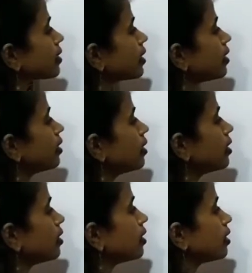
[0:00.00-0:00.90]
the
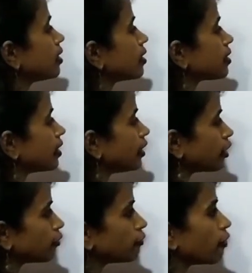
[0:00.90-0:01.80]
set
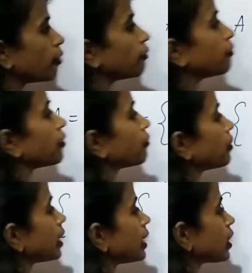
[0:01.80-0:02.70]
of all
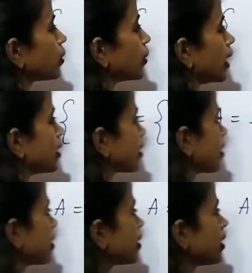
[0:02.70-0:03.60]
50 students.
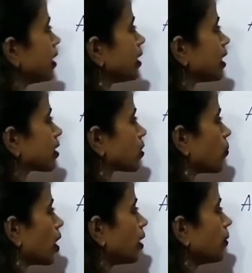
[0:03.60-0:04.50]
Say
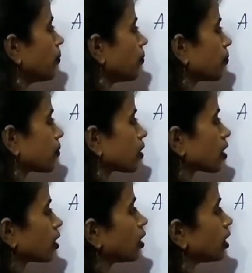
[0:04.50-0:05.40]
S1,
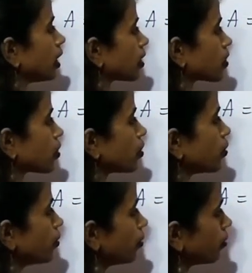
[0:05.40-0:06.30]

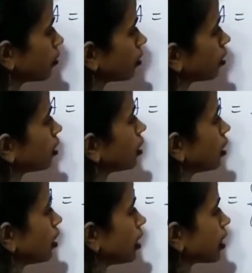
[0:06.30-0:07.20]
S2,
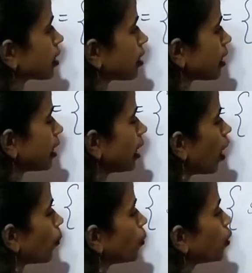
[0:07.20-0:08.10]
S3
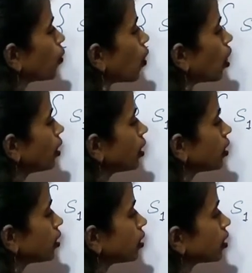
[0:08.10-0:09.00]
up to what?
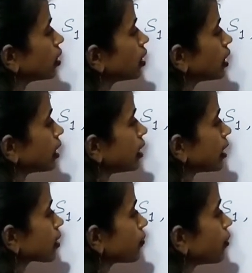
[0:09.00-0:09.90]

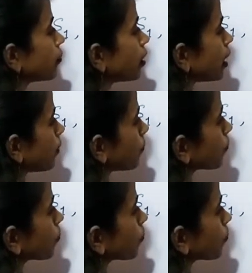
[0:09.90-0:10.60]
S50.